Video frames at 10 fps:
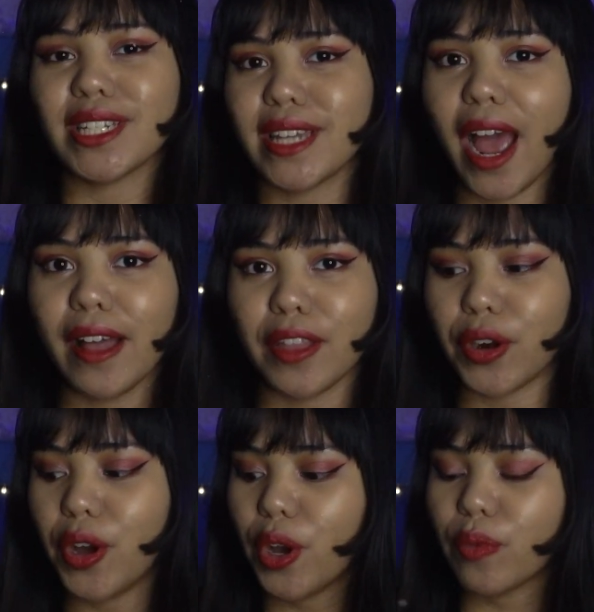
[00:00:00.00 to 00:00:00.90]

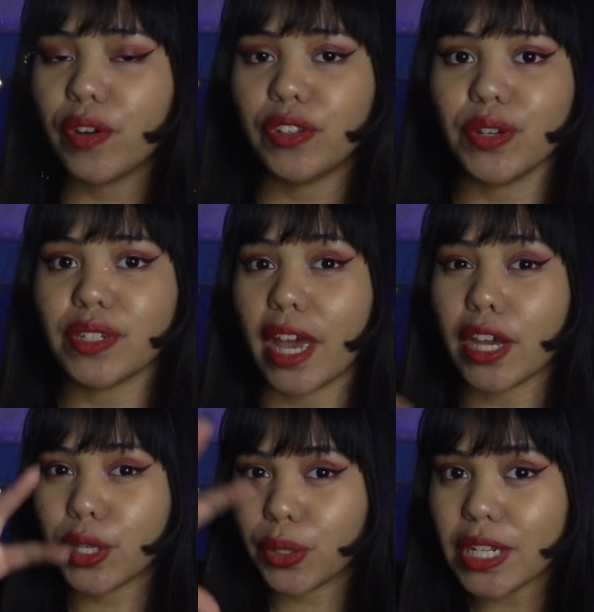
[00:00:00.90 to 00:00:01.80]
teller would use
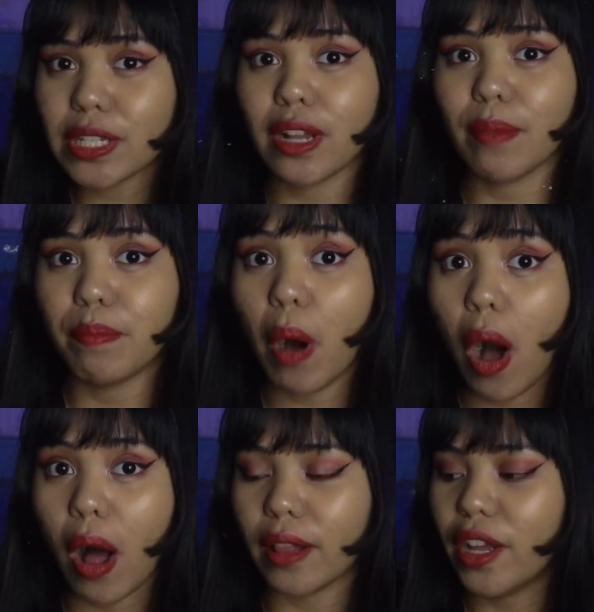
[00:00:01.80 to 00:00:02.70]
a crystal
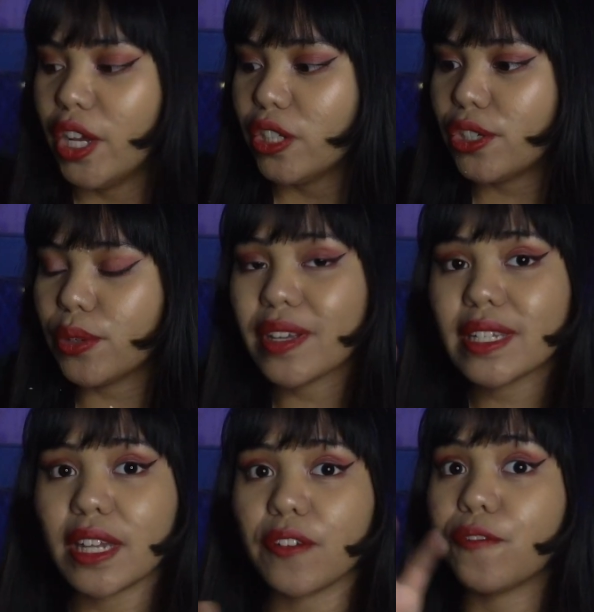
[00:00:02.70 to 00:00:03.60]
ball to
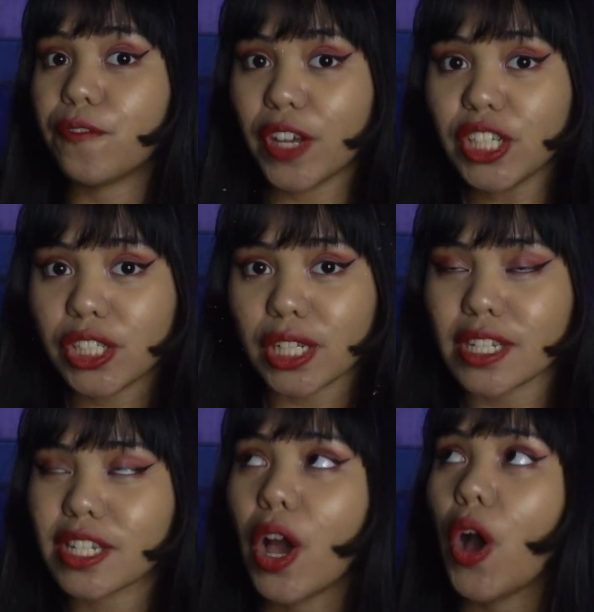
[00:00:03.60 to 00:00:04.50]
receive
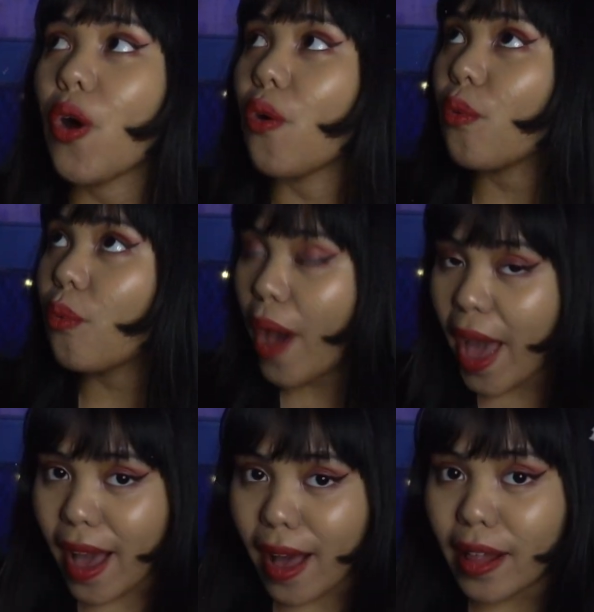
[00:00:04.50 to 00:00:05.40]
visions,
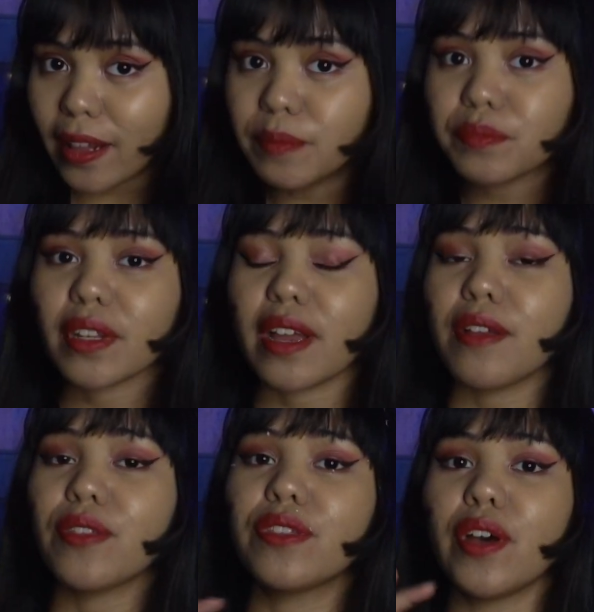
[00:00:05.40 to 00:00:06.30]
well,
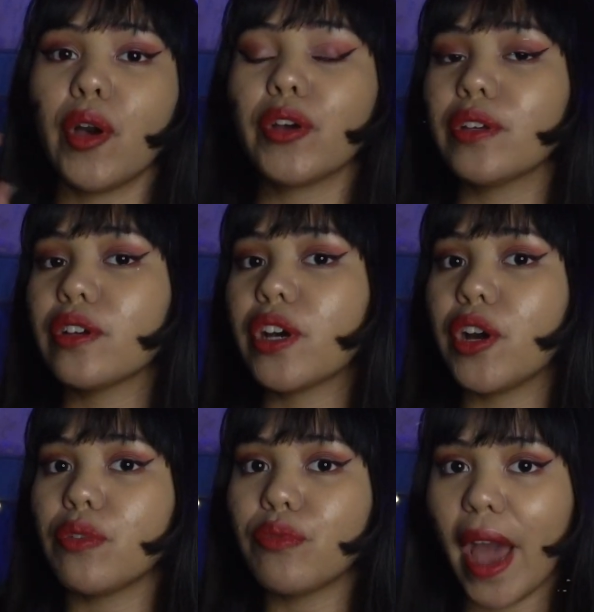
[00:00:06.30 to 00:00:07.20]
the
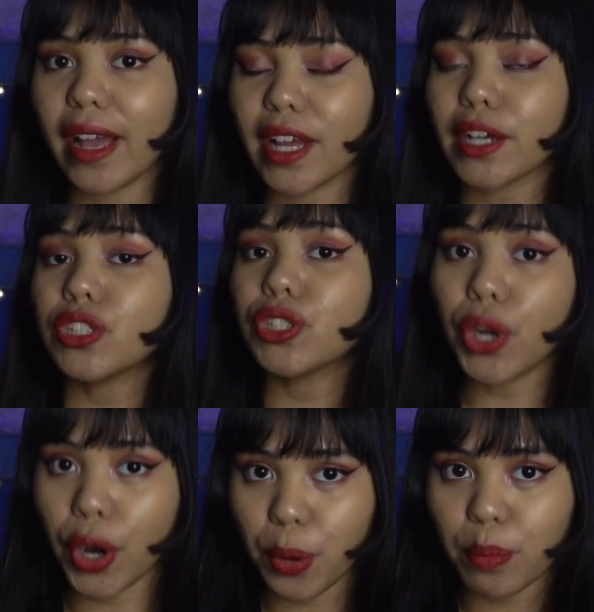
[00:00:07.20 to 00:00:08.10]
correct
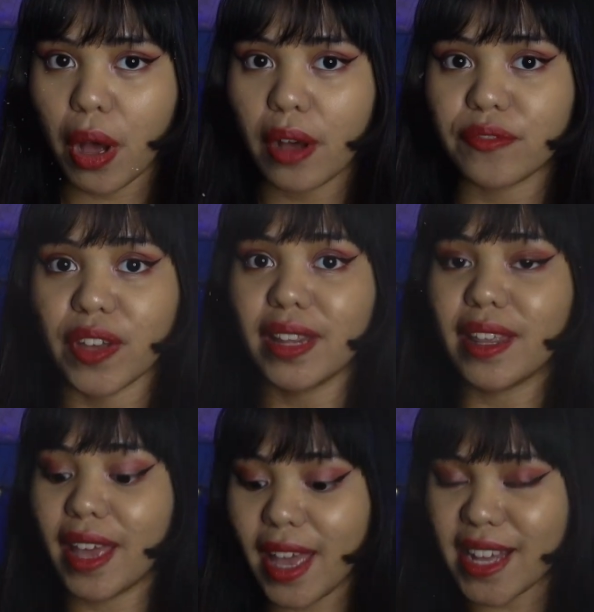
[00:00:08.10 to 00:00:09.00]
term of it
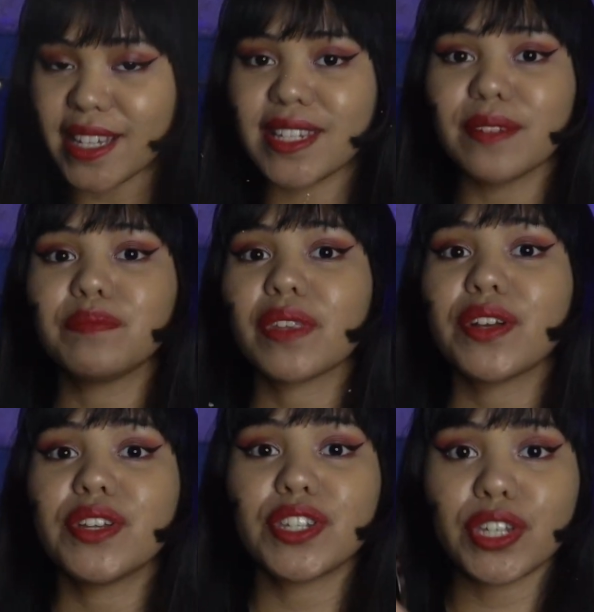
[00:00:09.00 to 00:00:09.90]
is
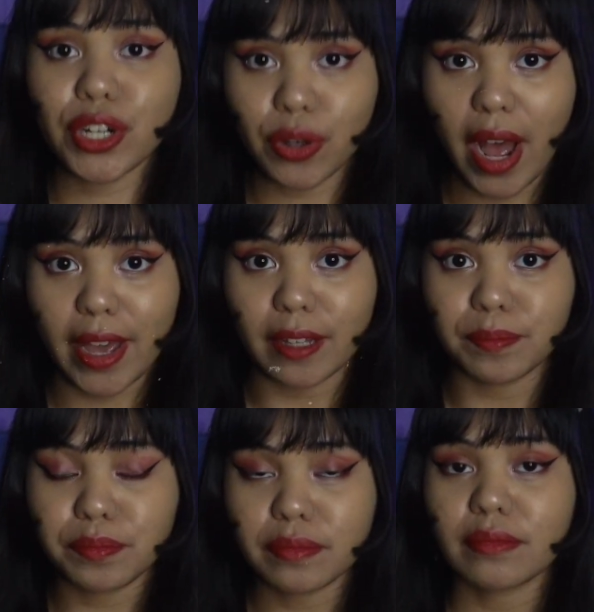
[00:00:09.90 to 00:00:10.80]

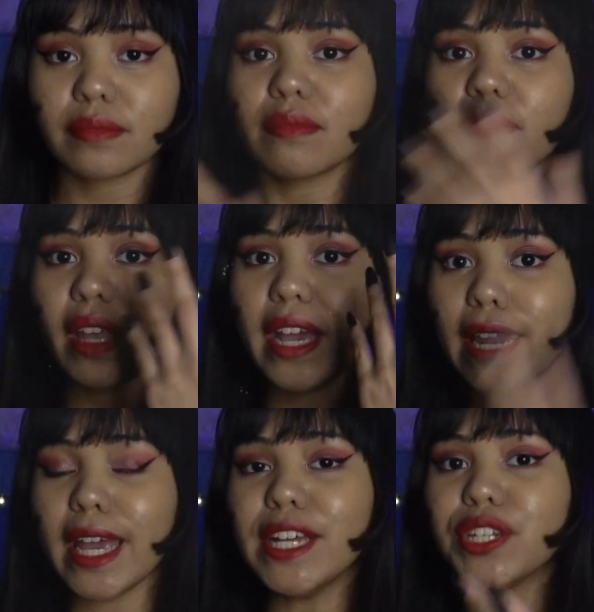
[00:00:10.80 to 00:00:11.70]
scrying.
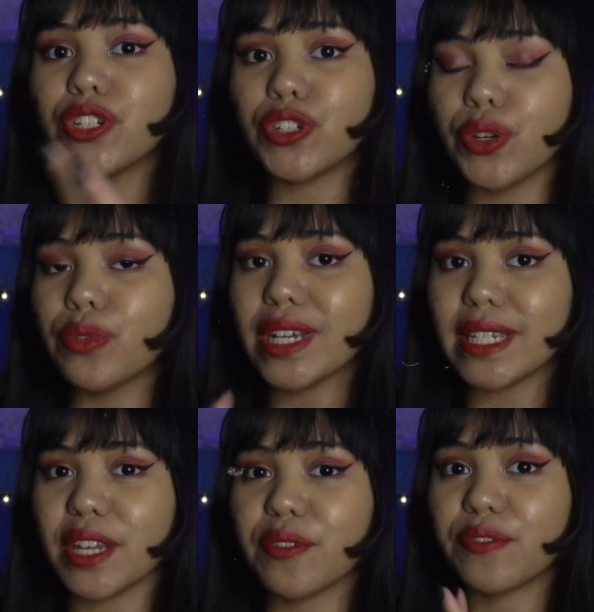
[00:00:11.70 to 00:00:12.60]
It is to
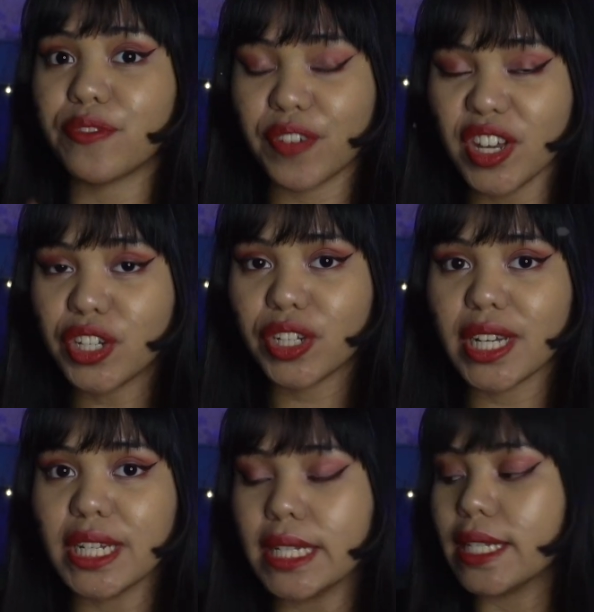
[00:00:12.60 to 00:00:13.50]
receive
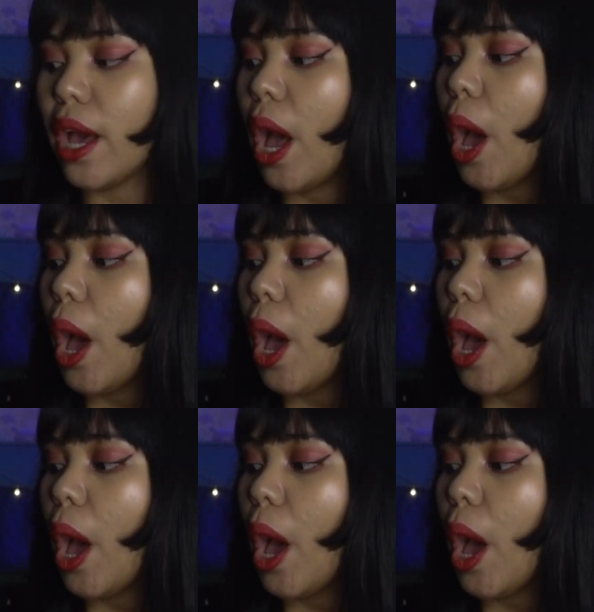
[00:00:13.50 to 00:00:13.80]
visions,